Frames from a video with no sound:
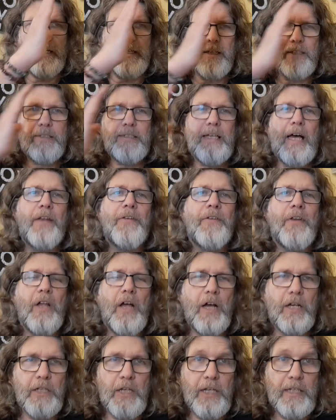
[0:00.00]
the sun
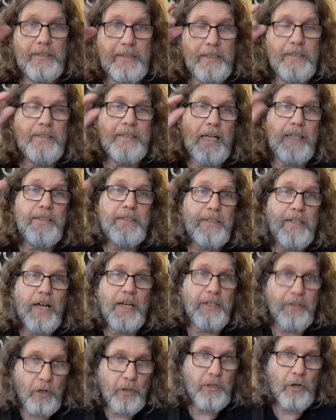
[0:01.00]
uh, is the sun
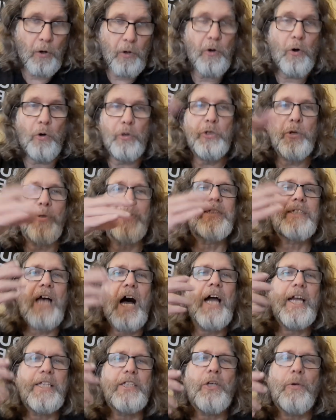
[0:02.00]
sign or, or, your
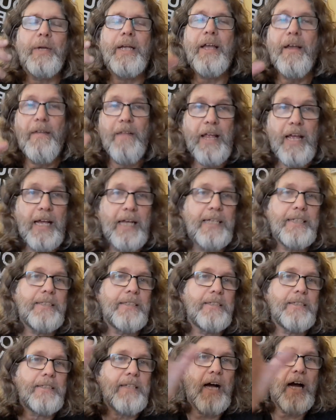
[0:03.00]
sign sorry is
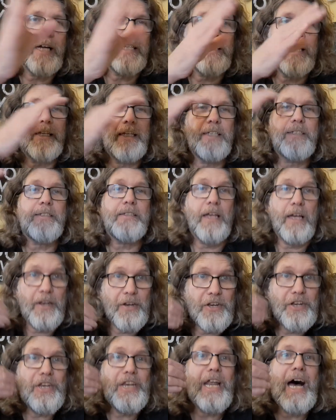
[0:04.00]
the sign that is
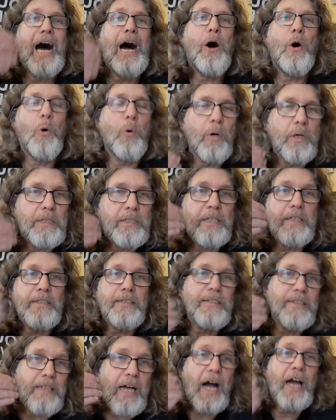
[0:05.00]
now the
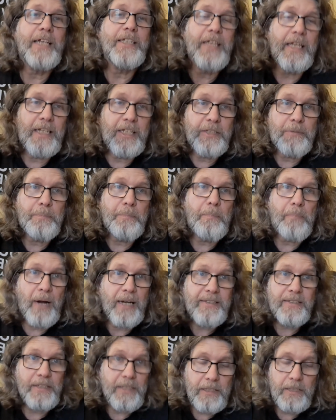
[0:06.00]
sign that is
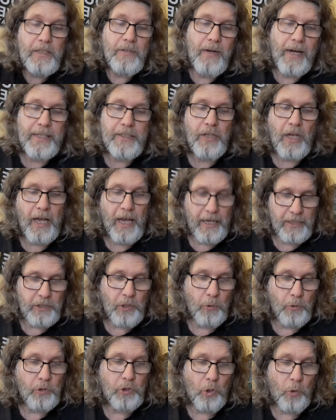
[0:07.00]
present right
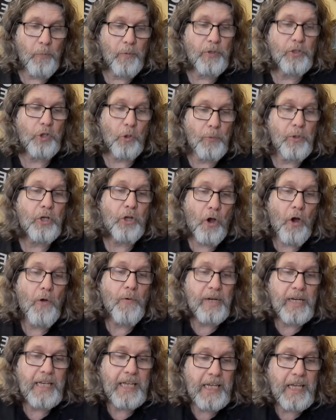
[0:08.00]
so it's always so we're
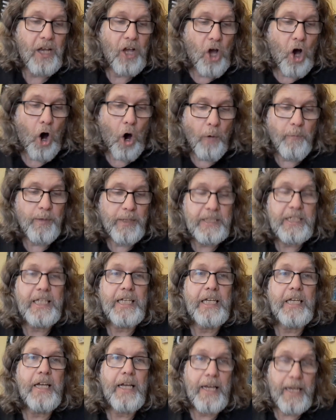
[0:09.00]
currently
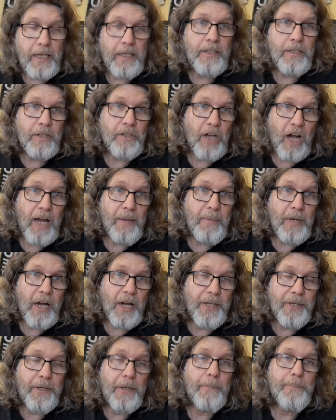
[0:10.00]
obviously in the
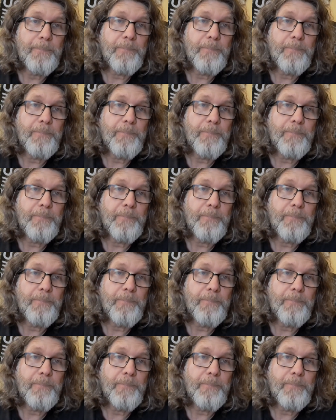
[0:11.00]
timeline